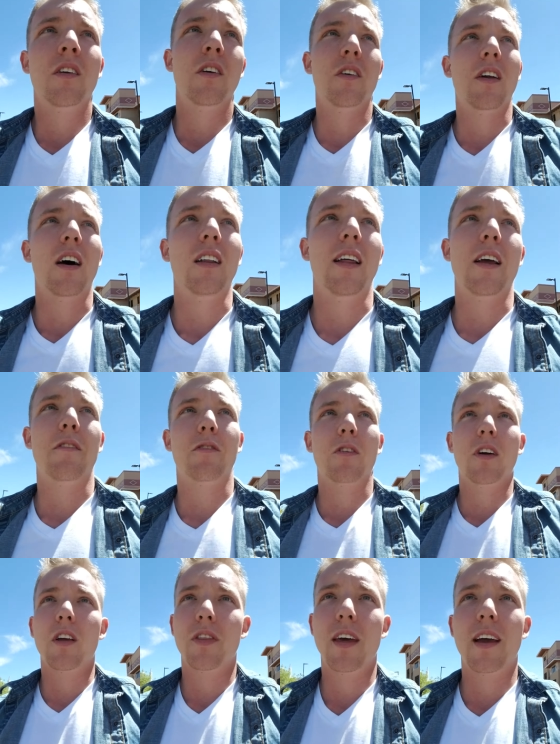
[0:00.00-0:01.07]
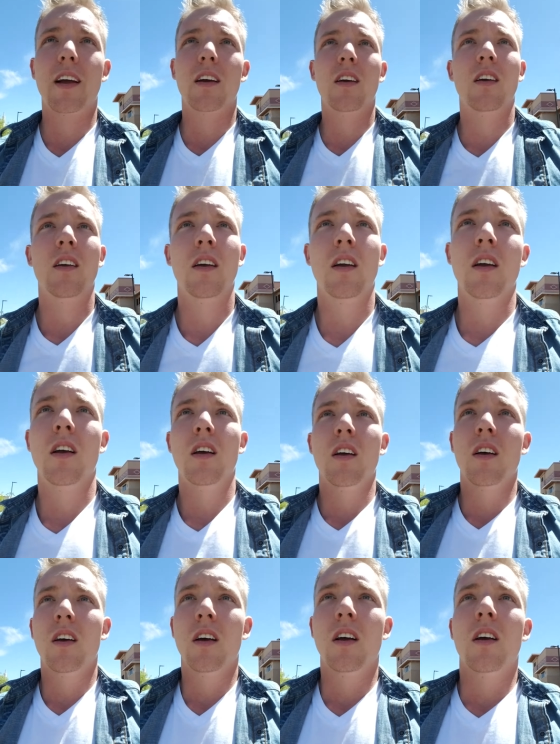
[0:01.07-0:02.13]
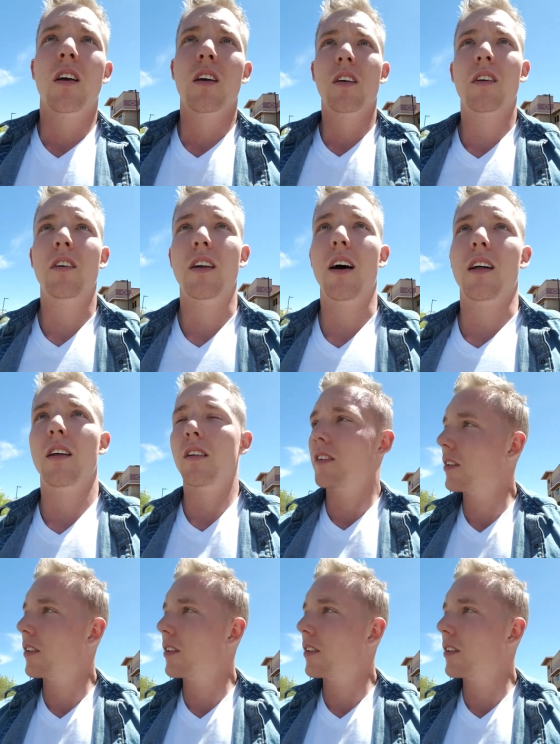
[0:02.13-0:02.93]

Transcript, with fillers: you're not late for anything. You're not